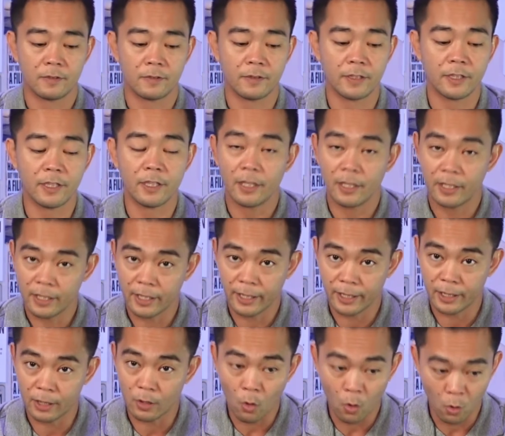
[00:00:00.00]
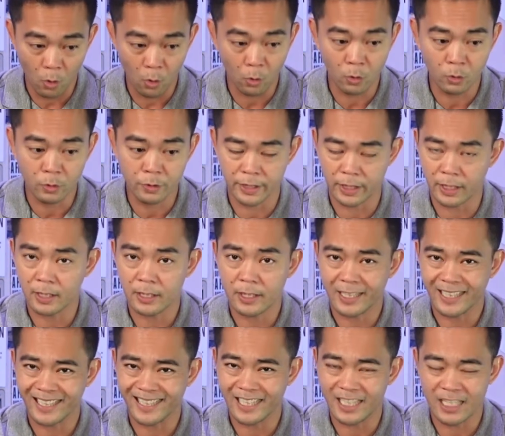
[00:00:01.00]
See, it holds it.
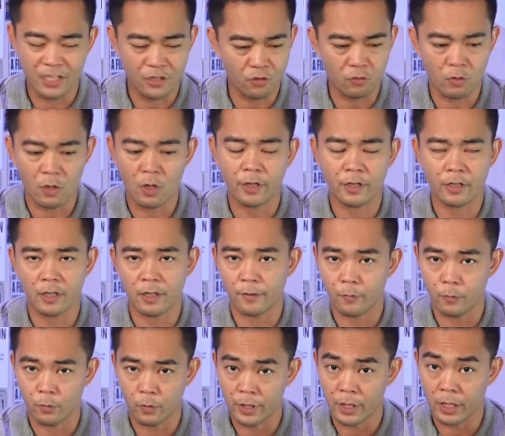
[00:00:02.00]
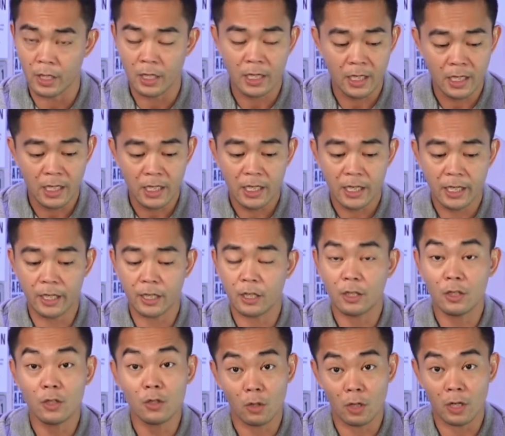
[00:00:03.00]
It is strong enough where
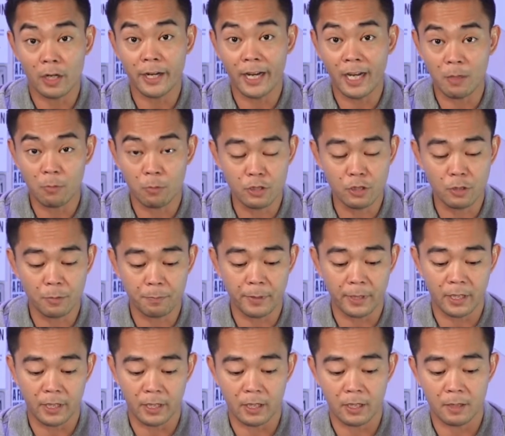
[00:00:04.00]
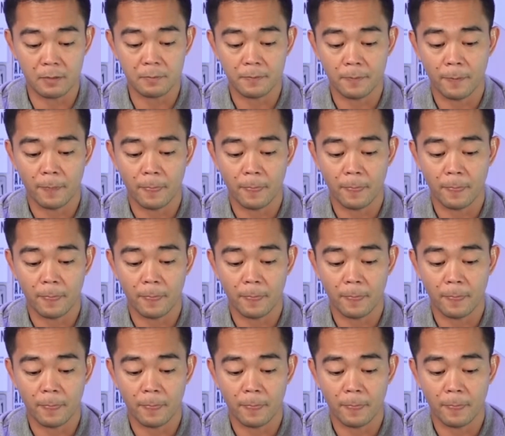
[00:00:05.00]
you are able to pick it up.